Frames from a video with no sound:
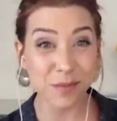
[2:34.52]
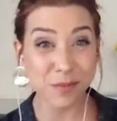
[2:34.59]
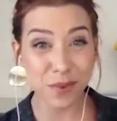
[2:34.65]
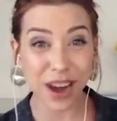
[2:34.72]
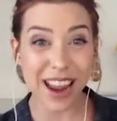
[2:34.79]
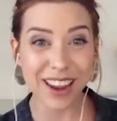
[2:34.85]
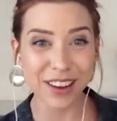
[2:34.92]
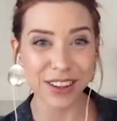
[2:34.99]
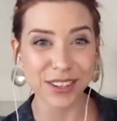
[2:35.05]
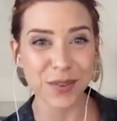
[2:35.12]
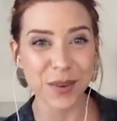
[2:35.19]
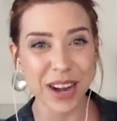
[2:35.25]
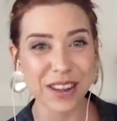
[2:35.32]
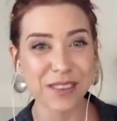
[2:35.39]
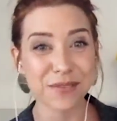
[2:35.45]
Break or
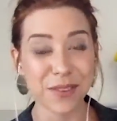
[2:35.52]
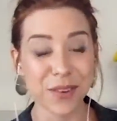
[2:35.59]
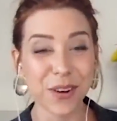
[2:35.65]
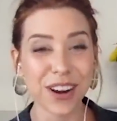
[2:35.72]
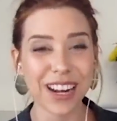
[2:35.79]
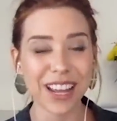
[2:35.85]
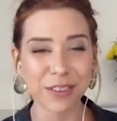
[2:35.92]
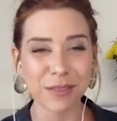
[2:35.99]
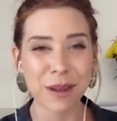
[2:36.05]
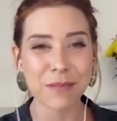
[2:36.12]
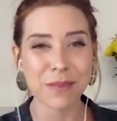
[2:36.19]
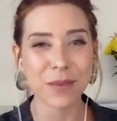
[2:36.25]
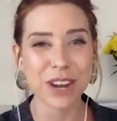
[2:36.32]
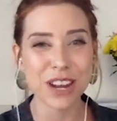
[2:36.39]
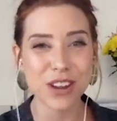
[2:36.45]
24. Like,
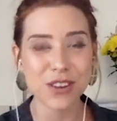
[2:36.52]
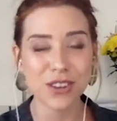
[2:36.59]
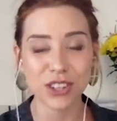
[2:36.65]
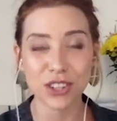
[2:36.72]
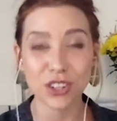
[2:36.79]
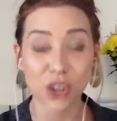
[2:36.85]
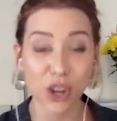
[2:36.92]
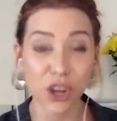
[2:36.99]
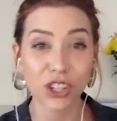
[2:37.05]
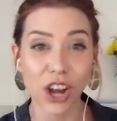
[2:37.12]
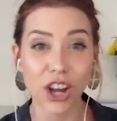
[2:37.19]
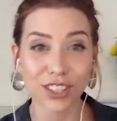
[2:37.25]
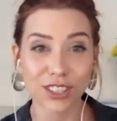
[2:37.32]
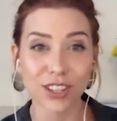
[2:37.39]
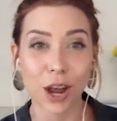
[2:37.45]
remember when you just could
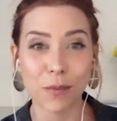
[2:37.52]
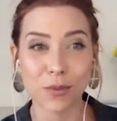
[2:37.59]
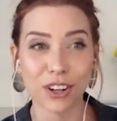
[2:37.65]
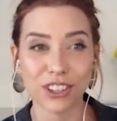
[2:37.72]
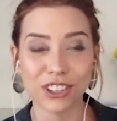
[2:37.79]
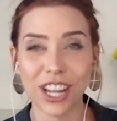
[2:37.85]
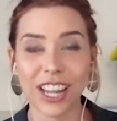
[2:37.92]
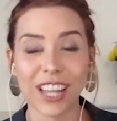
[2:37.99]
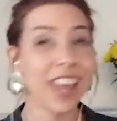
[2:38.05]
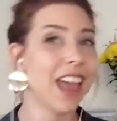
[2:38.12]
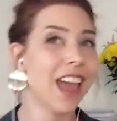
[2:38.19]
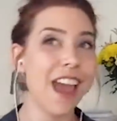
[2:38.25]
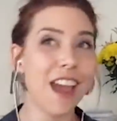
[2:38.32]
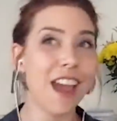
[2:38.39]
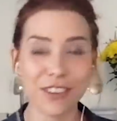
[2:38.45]
not stop watching?
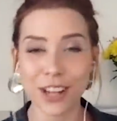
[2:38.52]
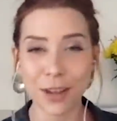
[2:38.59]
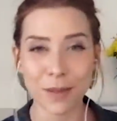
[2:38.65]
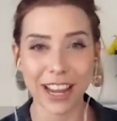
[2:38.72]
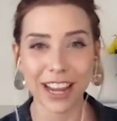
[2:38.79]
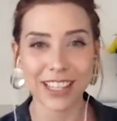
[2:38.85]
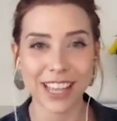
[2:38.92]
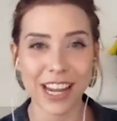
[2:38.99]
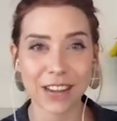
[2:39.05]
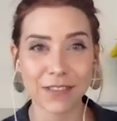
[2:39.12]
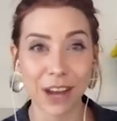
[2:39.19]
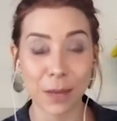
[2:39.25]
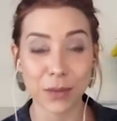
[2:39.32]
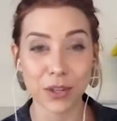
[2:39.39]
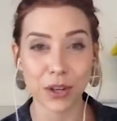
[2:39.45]
Every time I get to the end of an
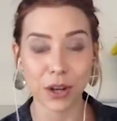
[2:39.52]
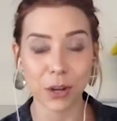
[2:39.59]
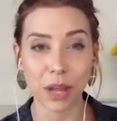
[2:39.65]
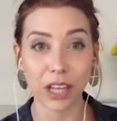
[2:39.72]
episode, I'm like,